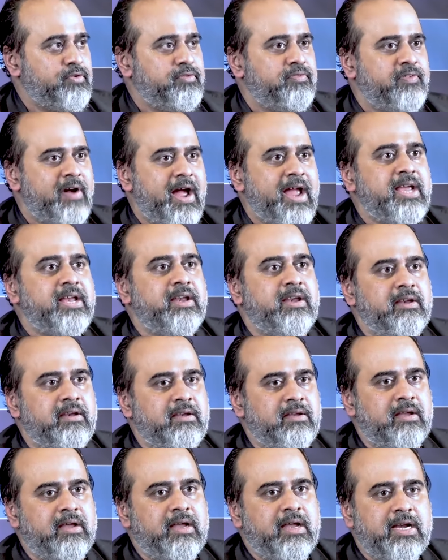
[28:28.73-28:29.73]
you
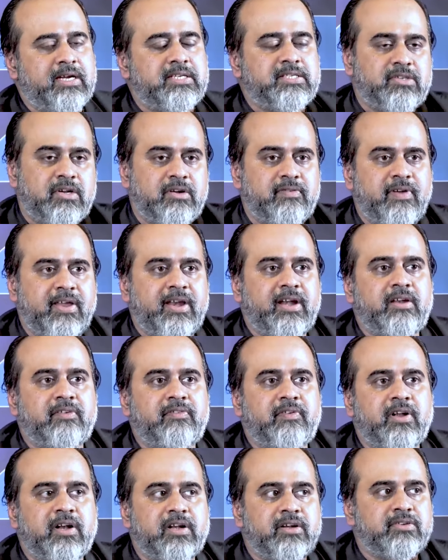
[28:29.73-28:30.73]
find it's not very
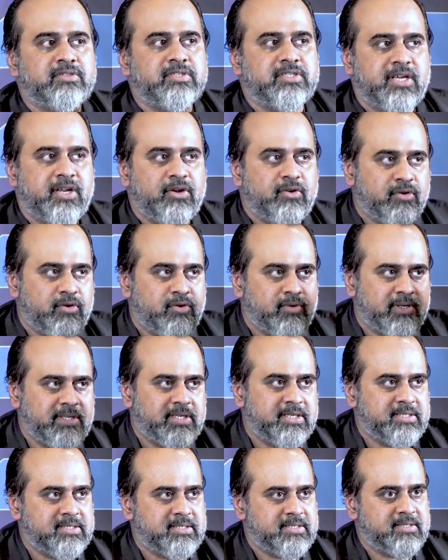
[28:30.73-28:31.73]
difficult to say no to
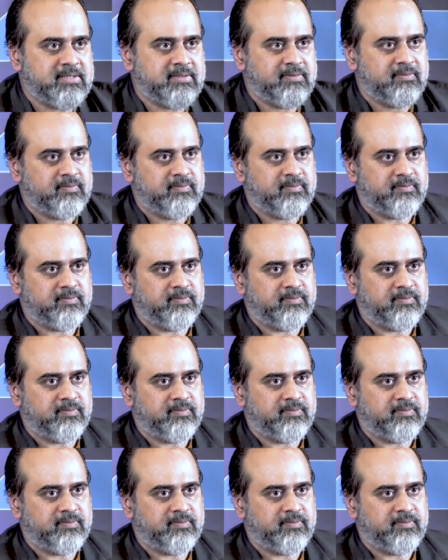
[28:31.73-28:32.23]
others,